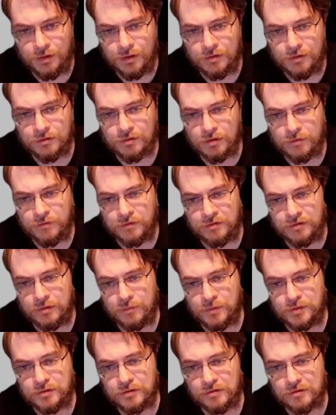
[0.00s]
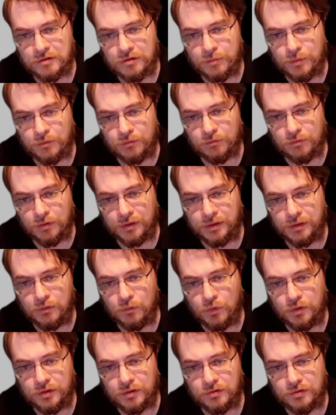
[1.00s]
surface temperatures have been running
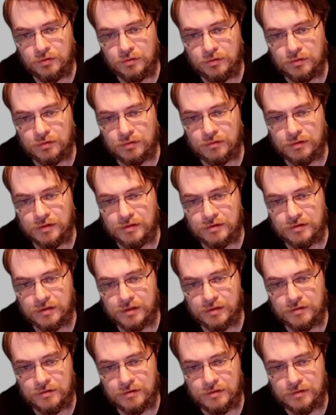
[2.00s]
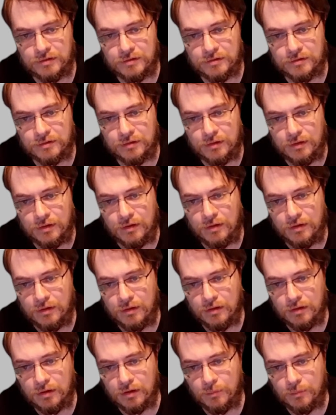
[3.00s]
1 to 2 degrees Celsius
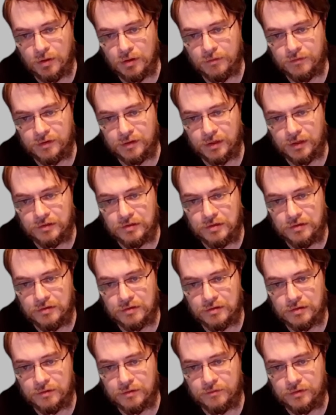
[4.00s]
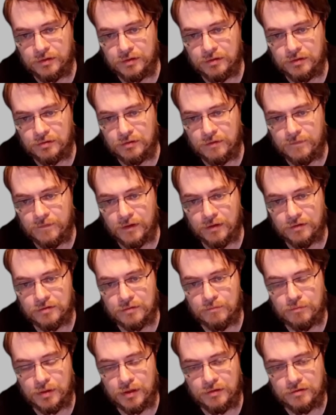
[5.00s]
above a 1970 to 2000
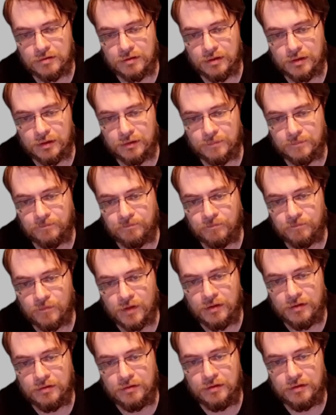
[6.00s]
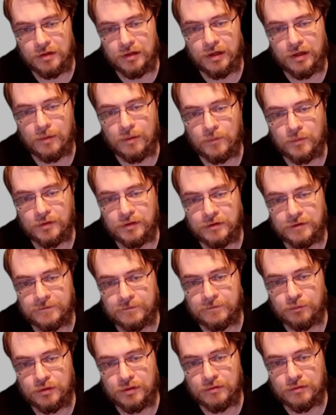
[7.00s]
baseline. The anomaly is
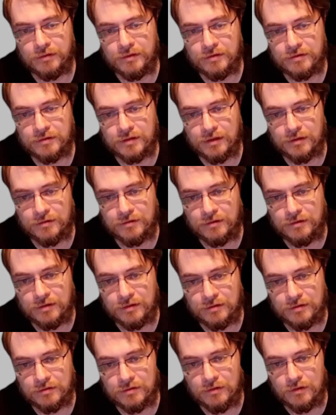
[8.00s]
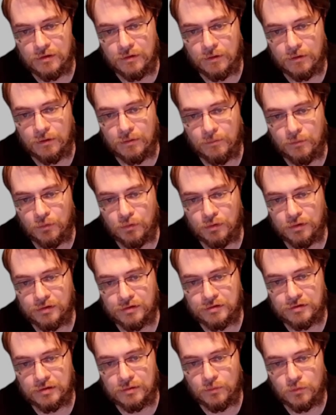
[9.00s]
3 degrees Celsius or more in
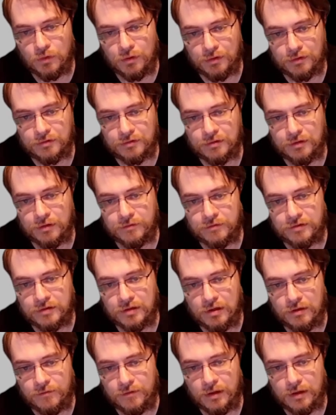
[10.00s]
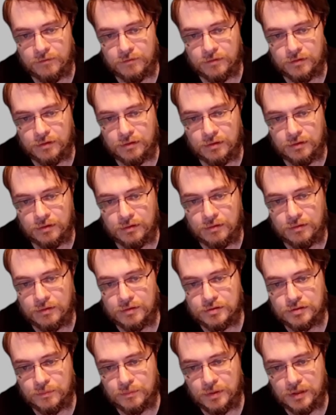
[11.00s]
some waters off South Africa,
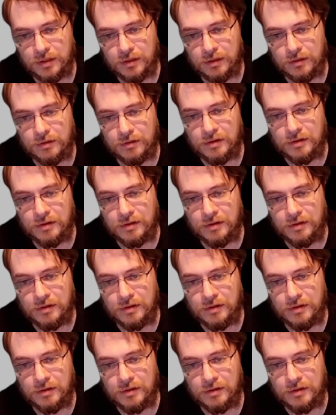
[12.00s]
Japan, and the